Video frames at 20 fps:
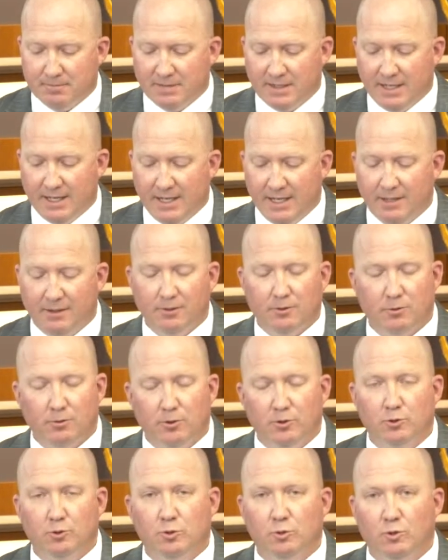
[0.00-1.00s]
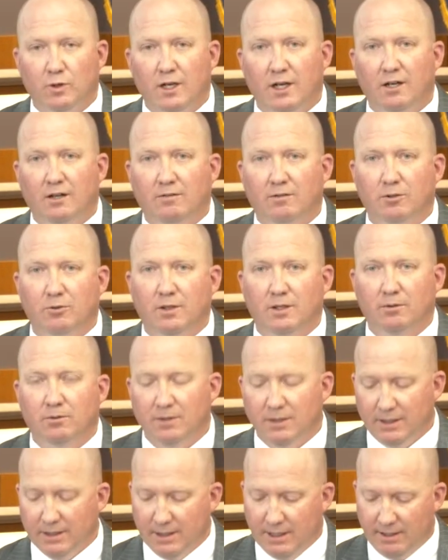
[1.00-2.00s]
10 through 12 are what
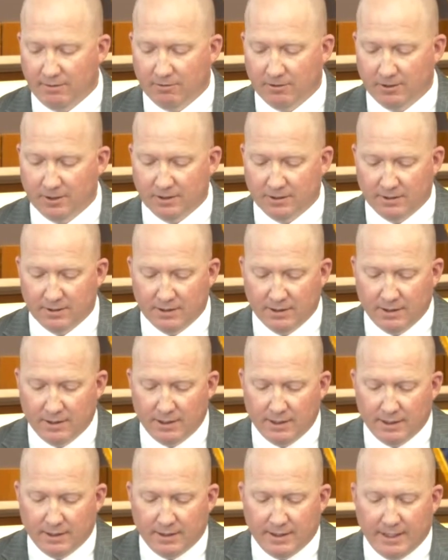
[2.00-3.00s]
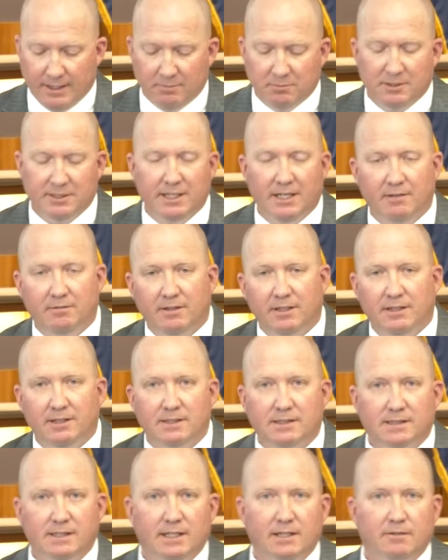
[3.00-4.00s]
really govern dam safety in
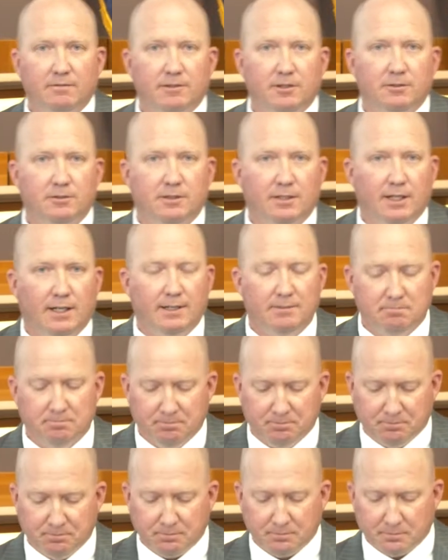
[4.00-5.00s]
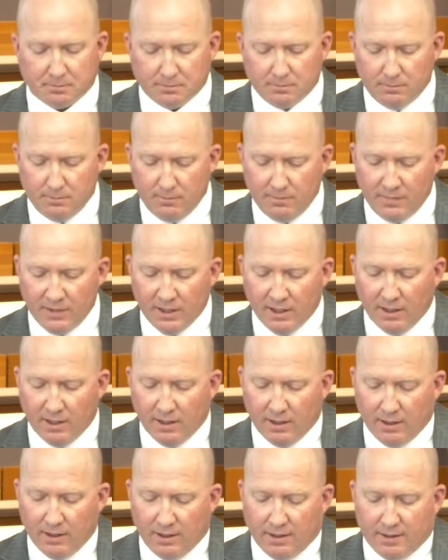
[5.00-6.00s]
the state of Utah.
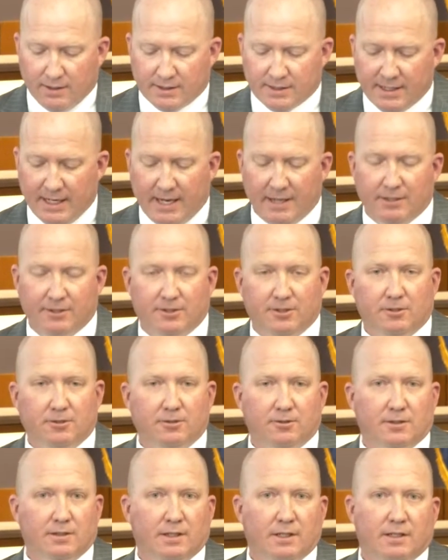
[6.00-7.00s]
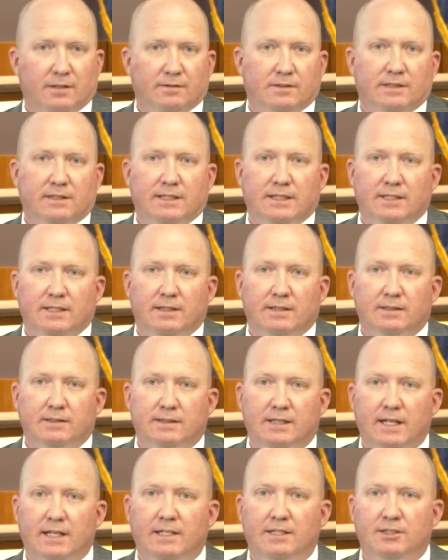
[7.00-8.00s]
The statute gives the
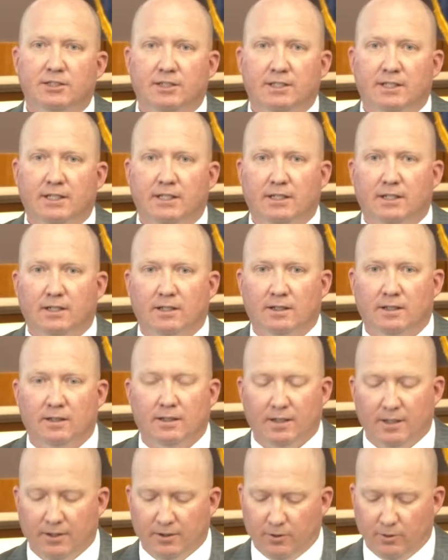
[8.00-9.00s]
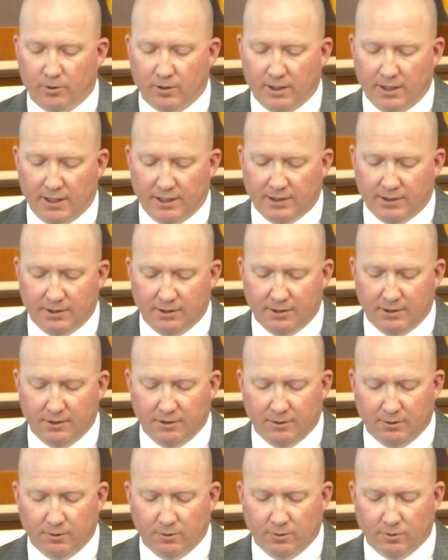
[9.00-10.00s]
state engineer authority
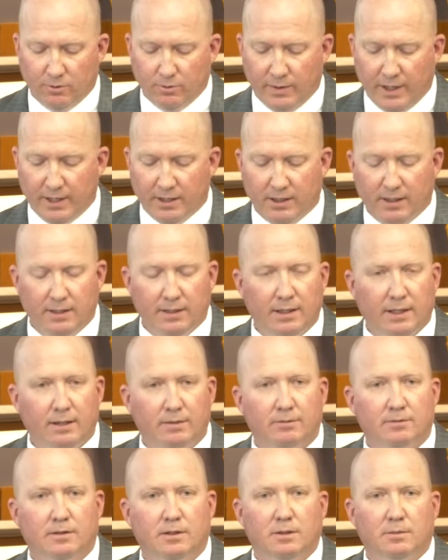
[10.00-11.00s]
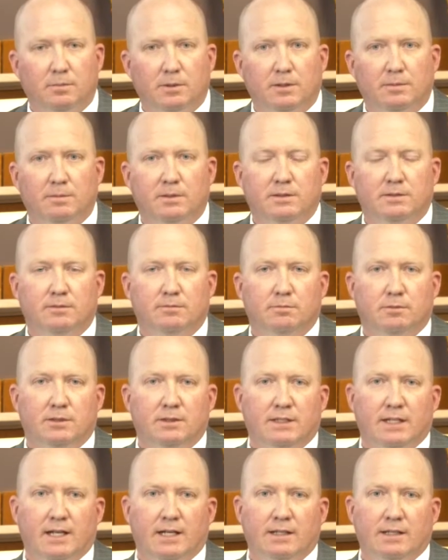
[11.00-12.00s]
to regulate dams for the purpose of
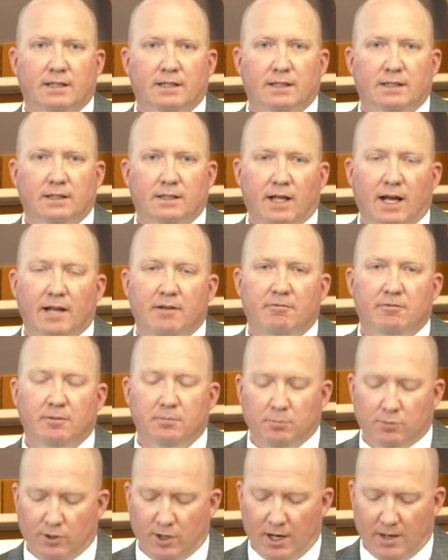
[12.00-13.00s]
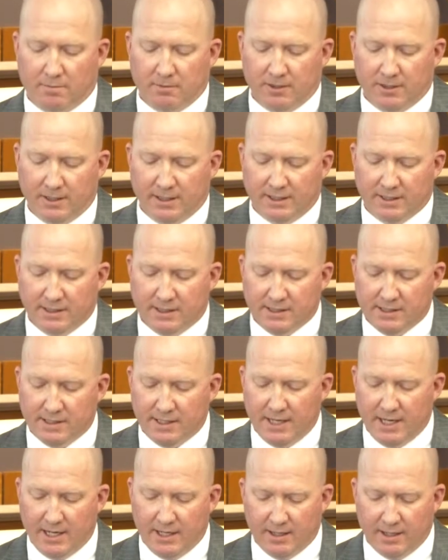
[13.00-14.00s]
protecting life and property in the
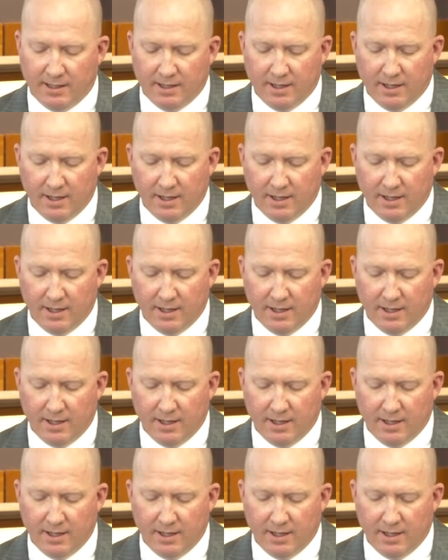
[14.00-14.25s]
state,